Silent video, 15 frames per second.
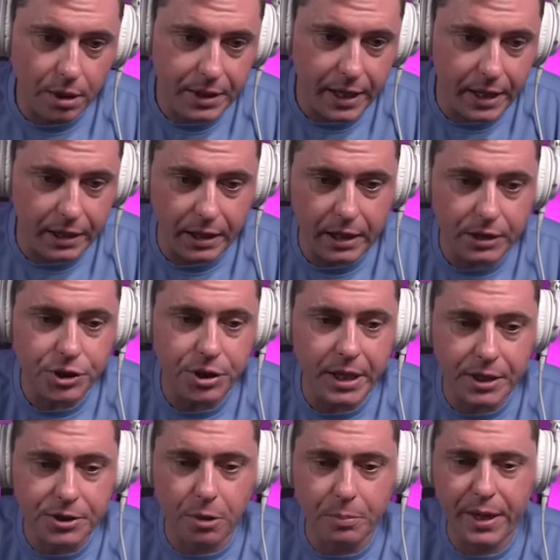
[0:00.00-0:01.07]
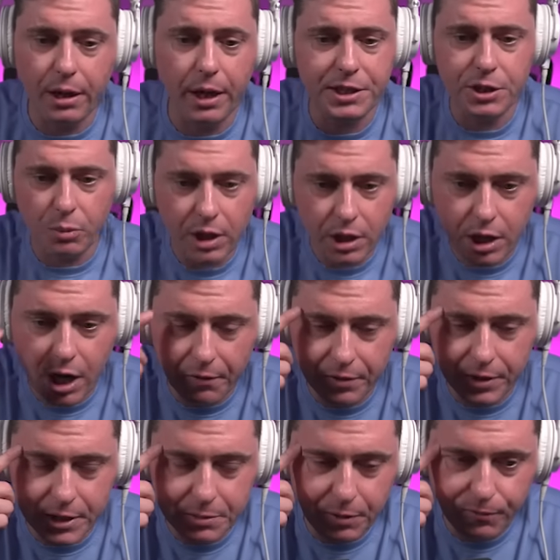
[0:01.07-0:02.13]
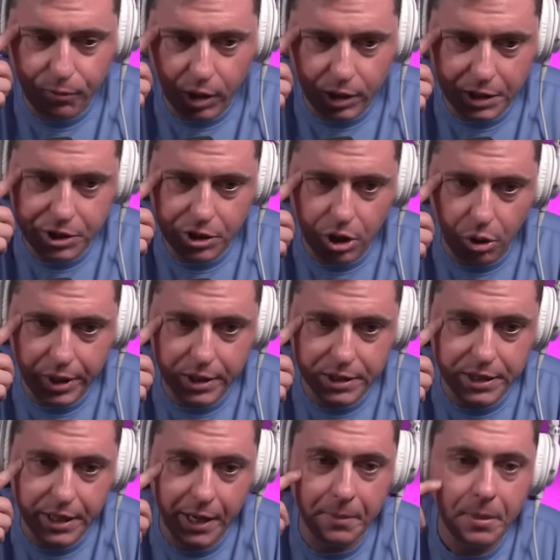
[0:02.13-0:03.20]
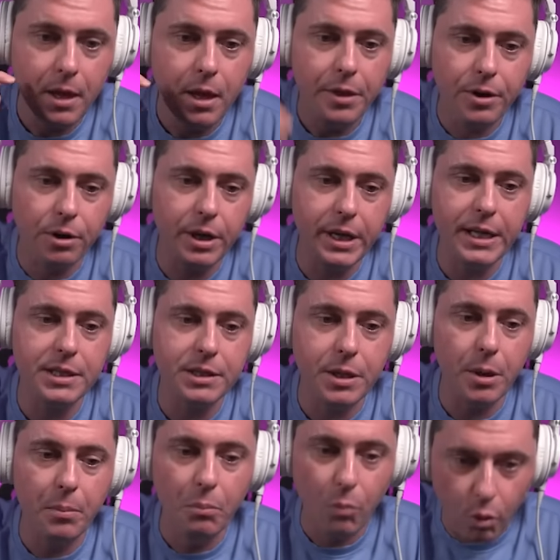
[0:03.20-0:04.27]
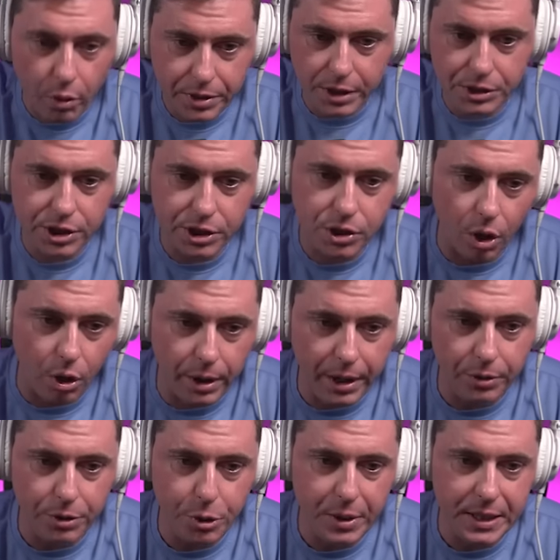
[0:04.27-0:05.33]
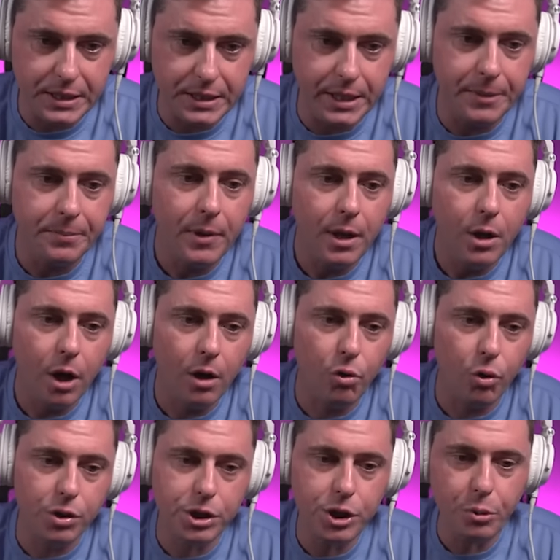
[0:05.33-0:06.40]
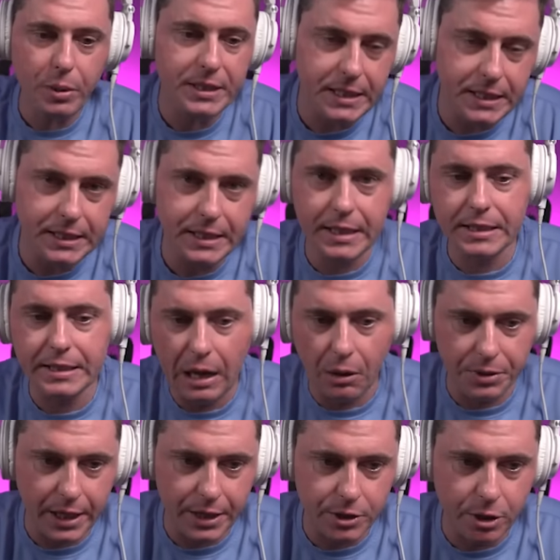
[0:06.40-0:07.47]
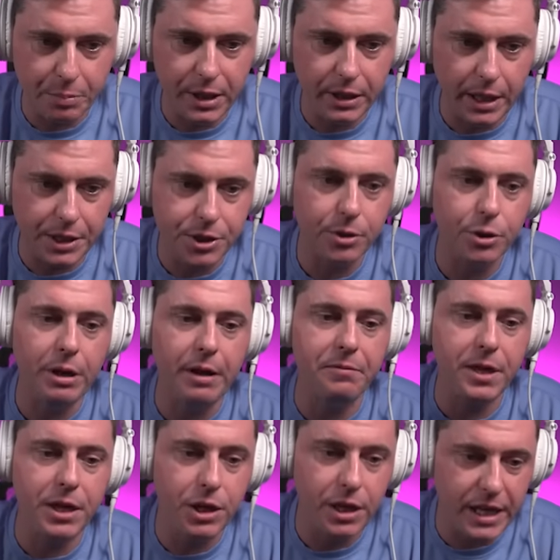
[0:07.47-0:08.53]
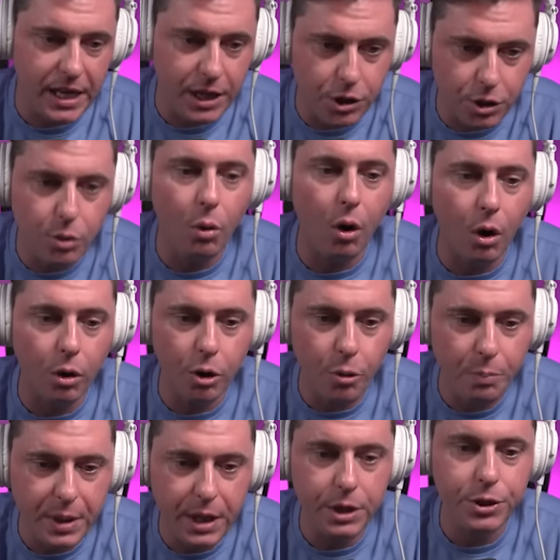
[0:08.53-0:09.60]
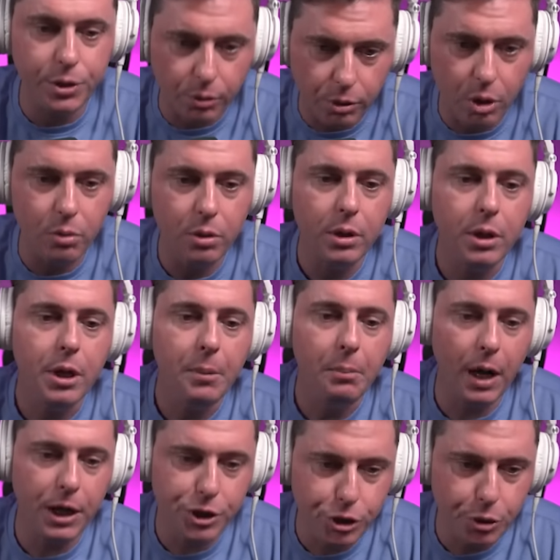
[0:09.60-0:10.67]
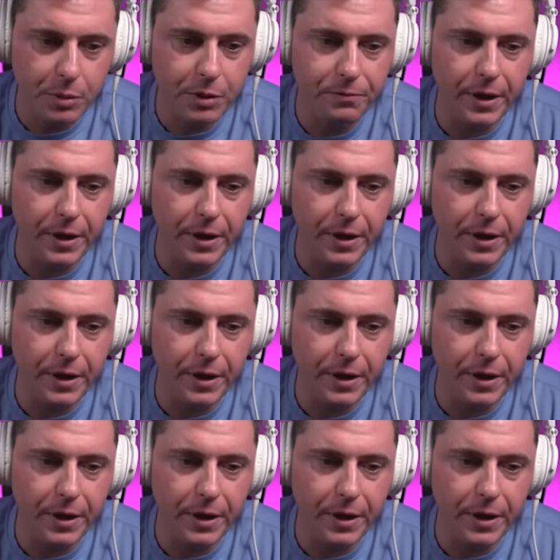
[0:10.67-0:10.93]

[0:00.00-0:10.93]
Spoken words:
on the launch on the XRPL. I just wanted to cover this before I let you go here today. There is more than just RLUSD. Of course, USDC is now in the XRP ledger. You have the EUROP Euro by Schumann